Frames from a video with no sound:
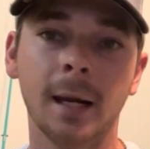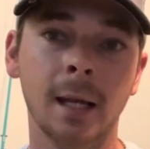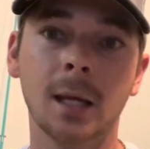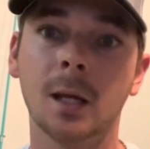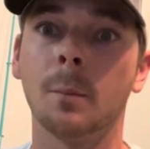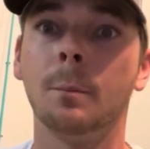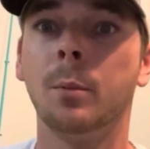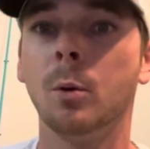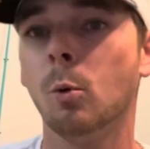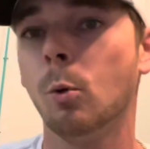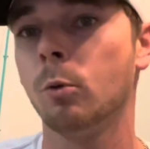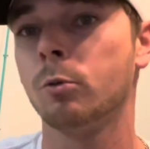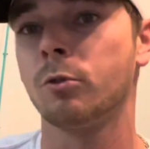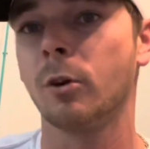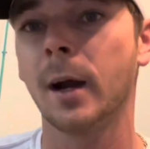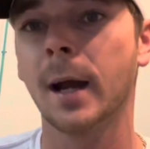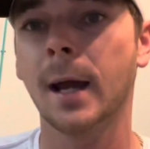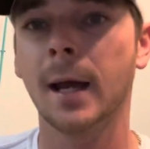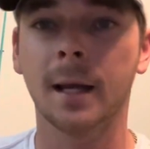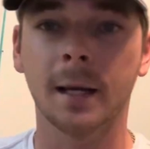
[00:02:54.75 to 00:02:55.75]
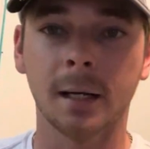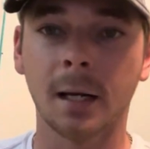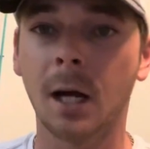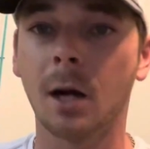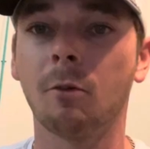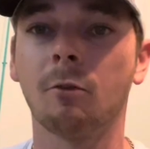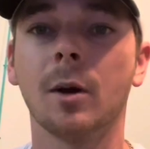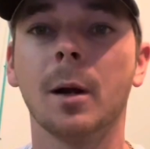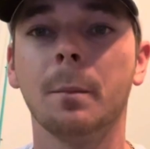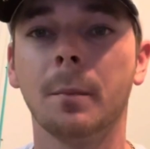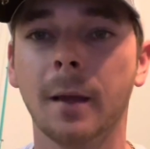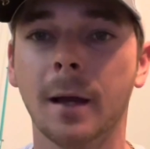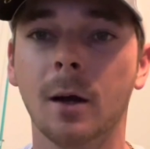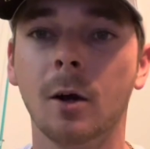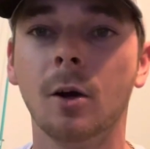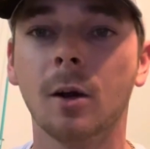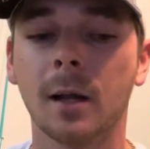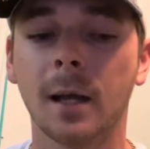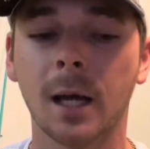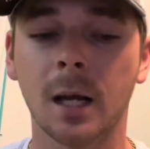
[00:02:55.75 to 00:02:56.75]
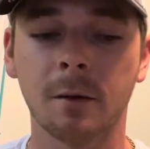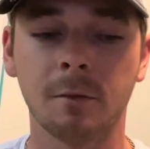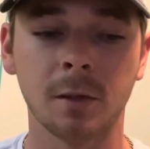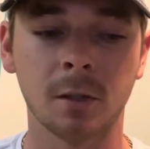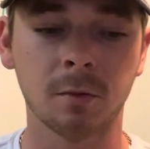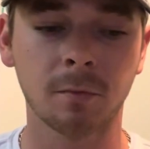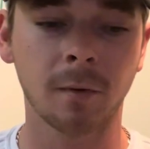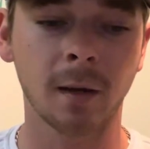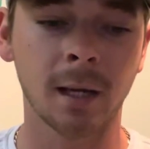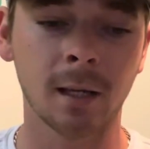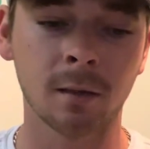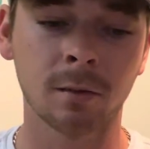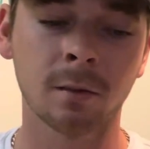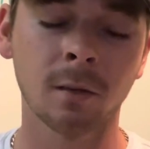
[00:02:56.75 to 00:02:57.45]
he can pull drag and not rip that hook out of his face.